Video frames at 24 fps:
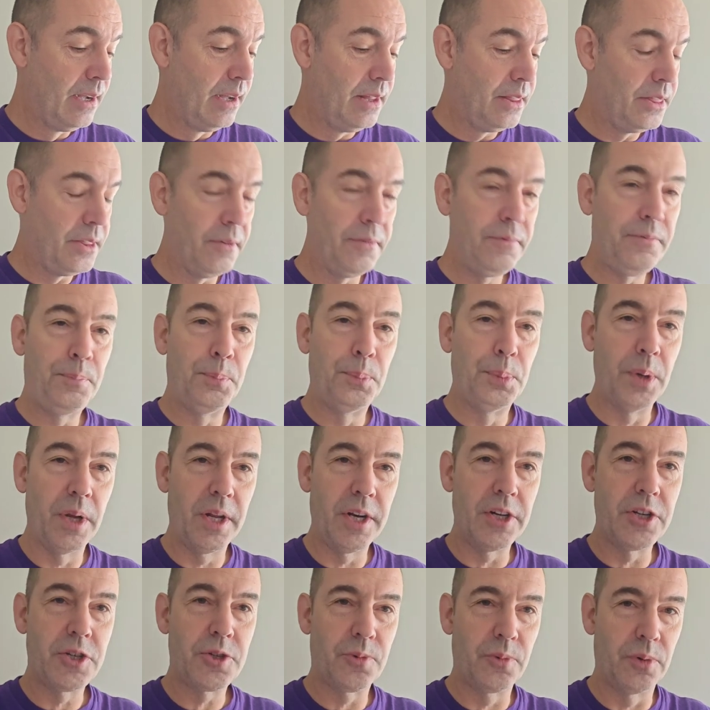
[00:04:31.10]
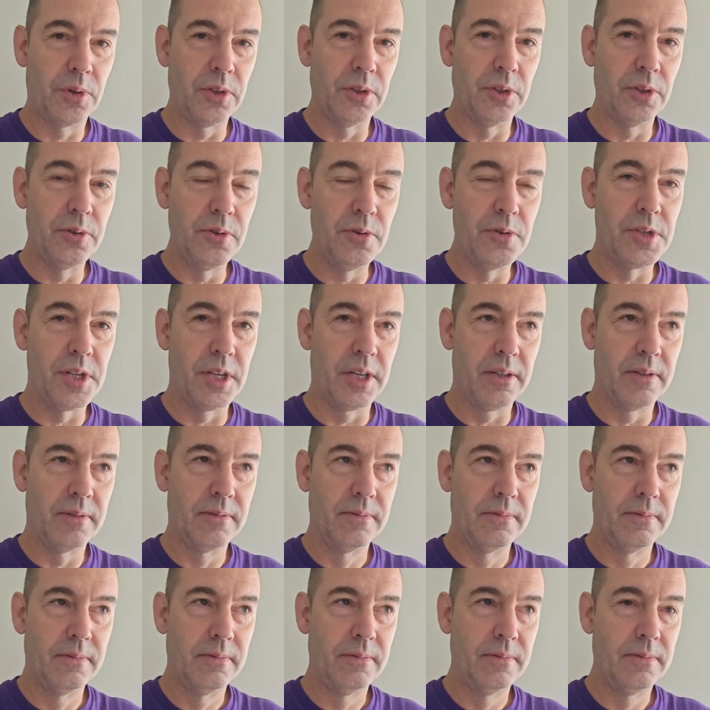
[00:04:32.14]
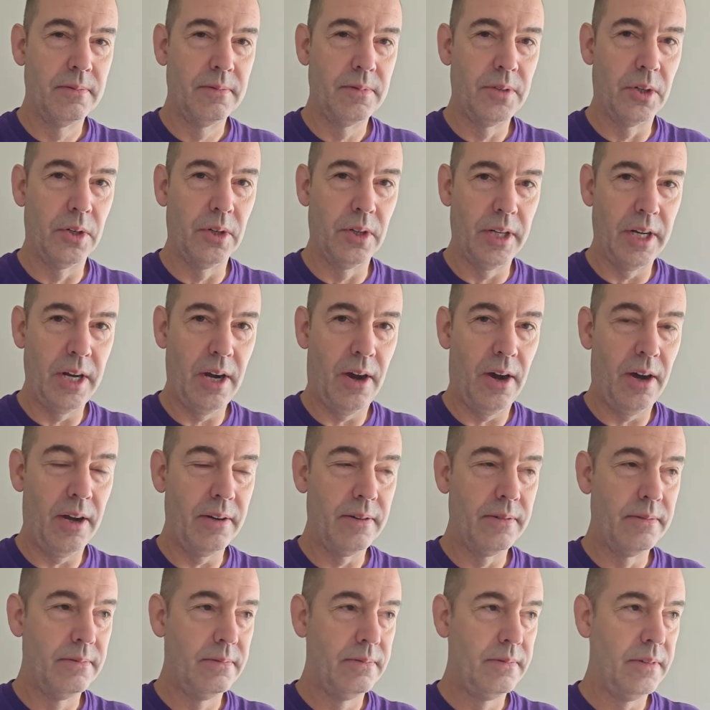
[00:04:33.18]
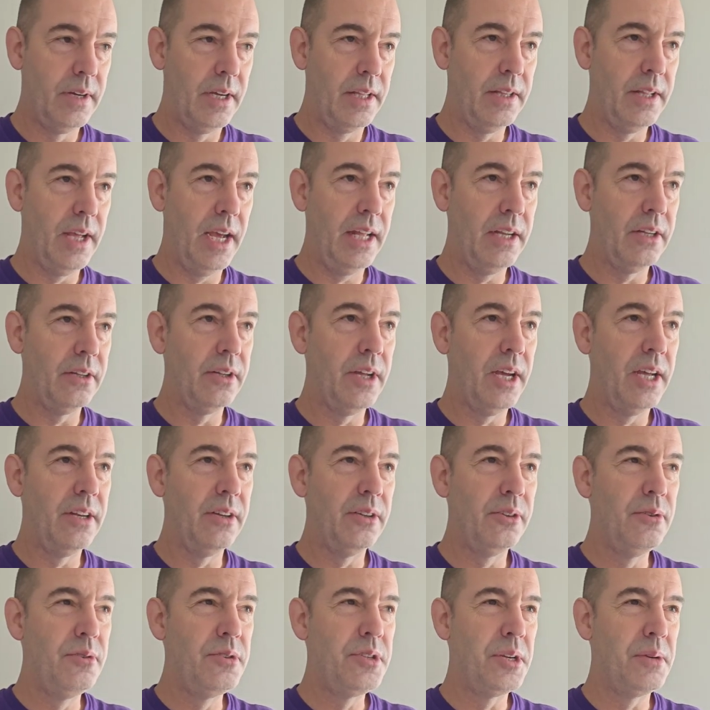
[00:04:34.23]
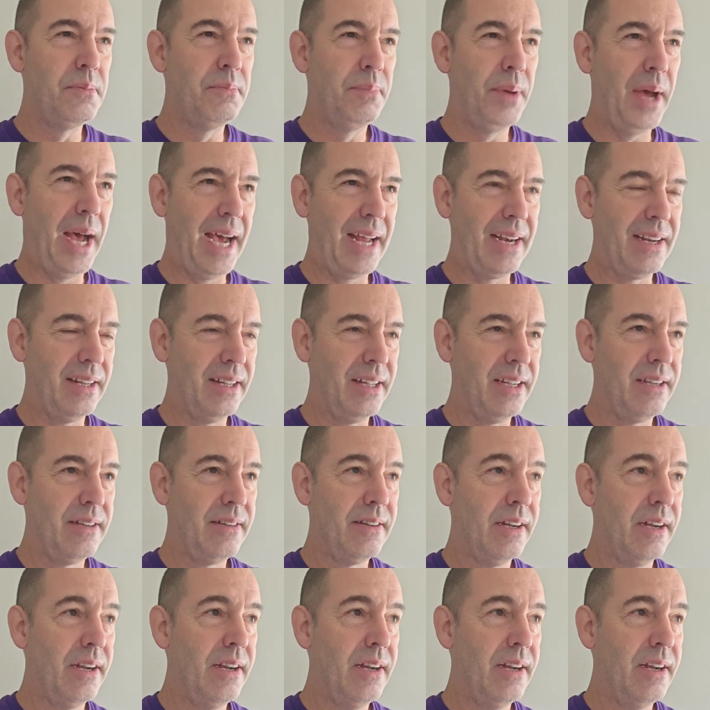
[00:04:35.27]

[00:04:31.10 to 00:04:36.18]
The British were losing early on and losing badly.